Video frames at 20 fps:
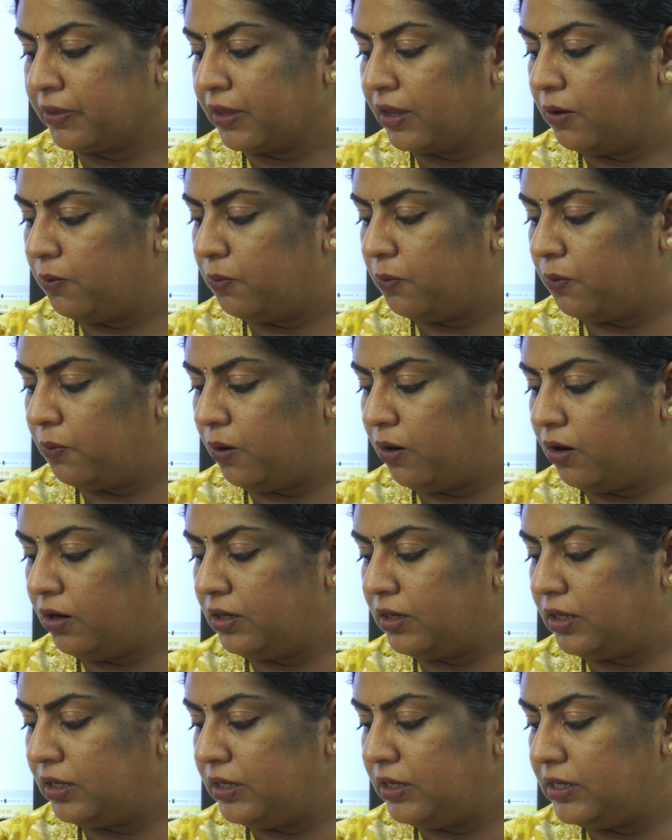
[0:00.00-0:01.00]

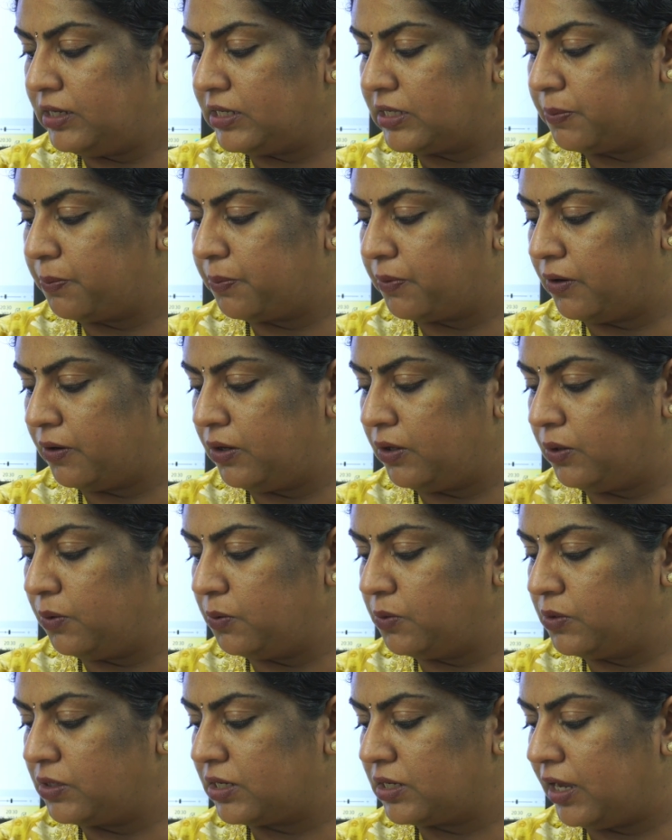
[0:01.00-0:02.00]
What is
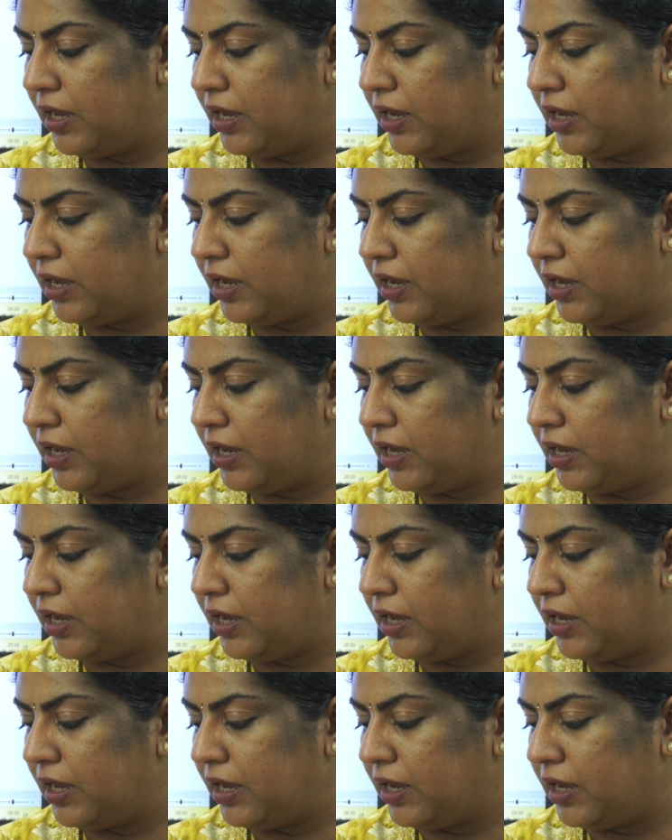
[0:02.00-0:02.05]
produced